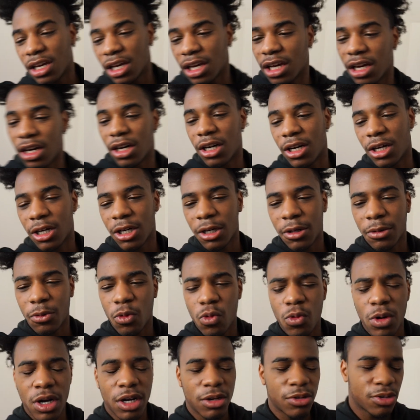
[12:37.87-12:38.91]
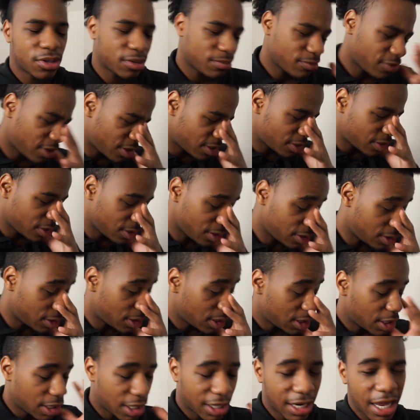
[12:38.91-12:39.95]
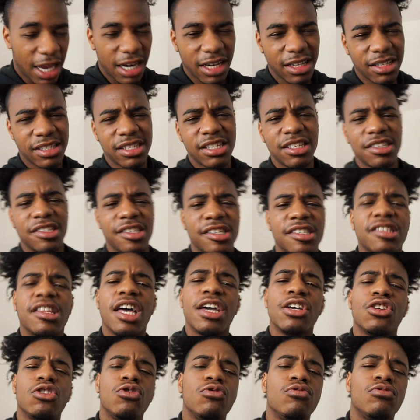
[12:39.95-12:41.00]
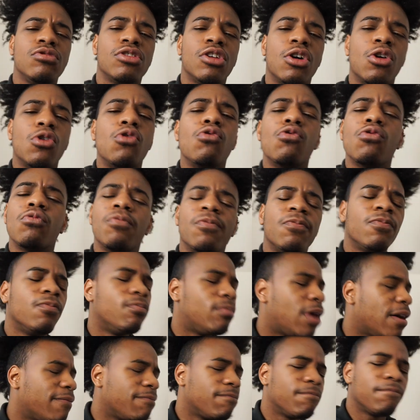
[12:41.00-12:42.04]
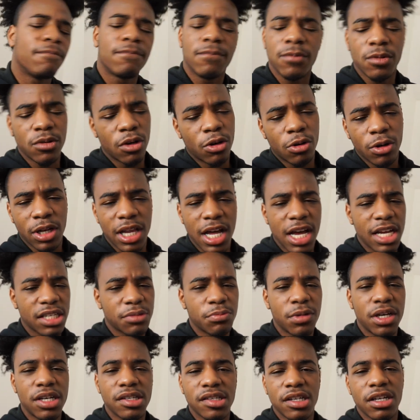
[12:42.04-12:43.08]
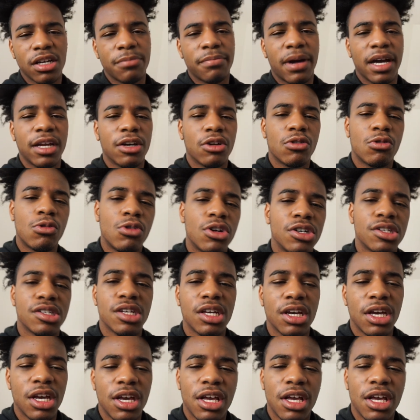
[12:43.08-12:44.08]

And who else? I'm trying to see. A lot of the teachers, thank you, you know, classmates, everybody, of course.